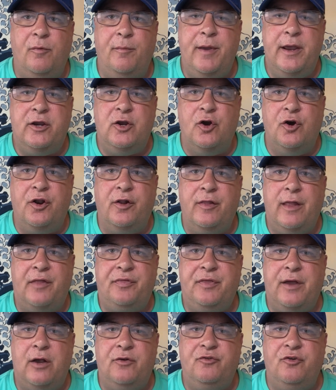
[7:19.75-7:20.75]
make good on
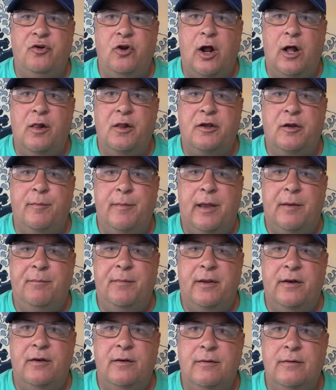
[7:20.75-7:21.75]
that $1,000
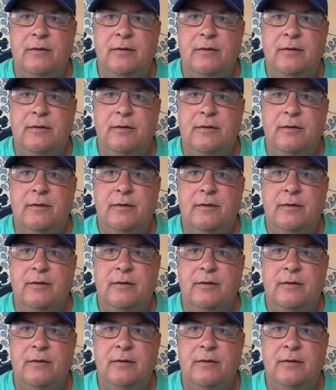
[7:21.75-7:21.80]
commitment.